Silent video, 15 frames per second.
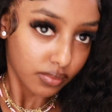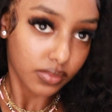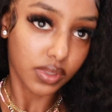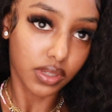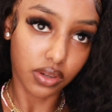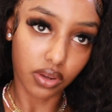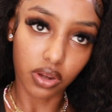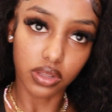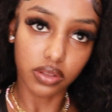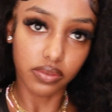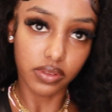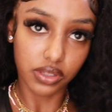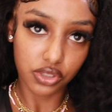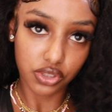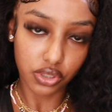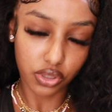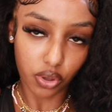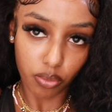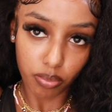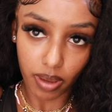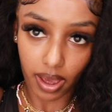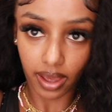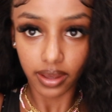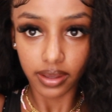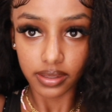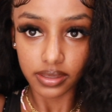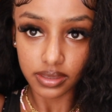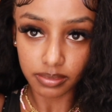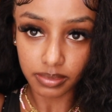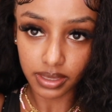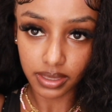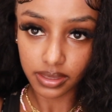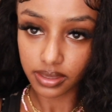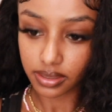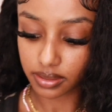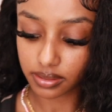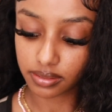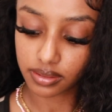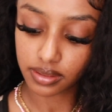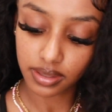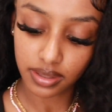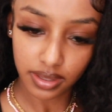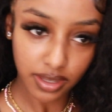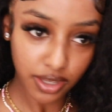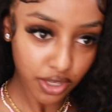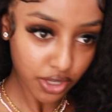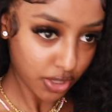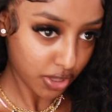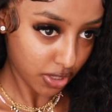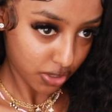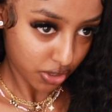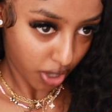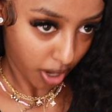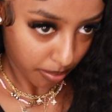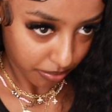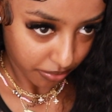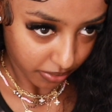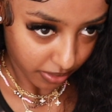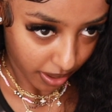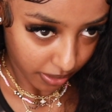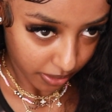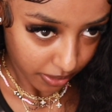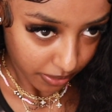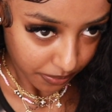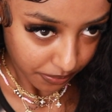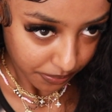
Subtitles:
And all of this should go back to make the top flatter.